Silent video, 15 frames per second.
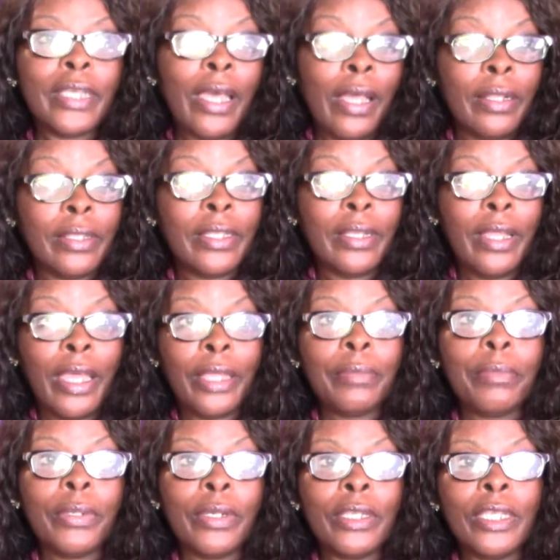alkaline
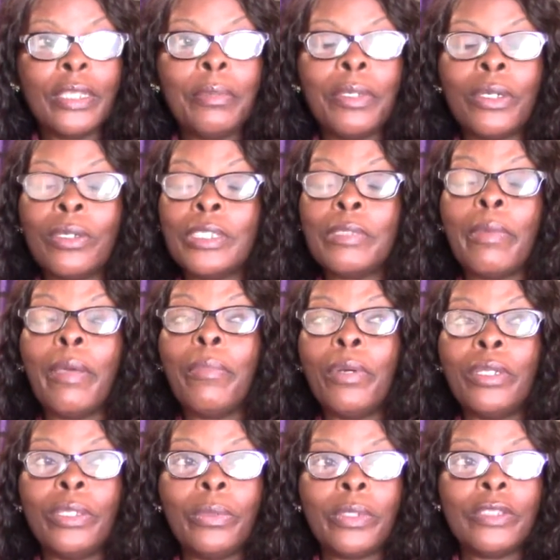body because my
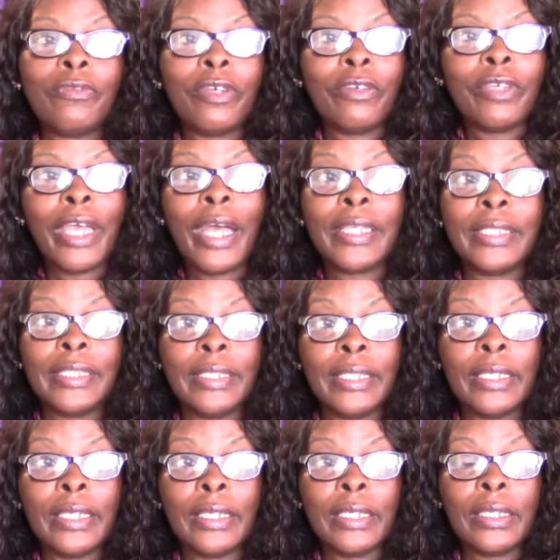body was very
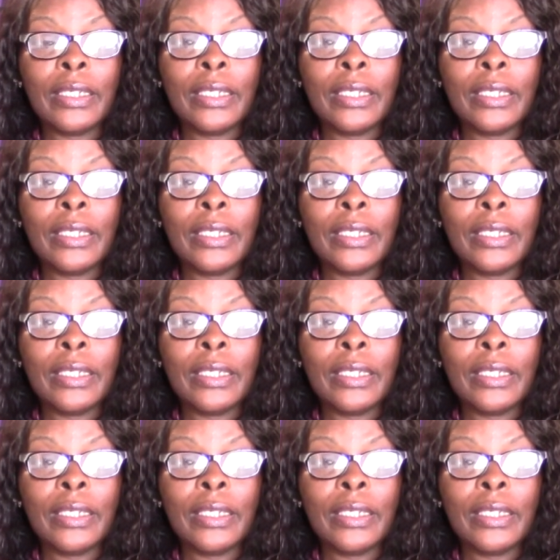acidic.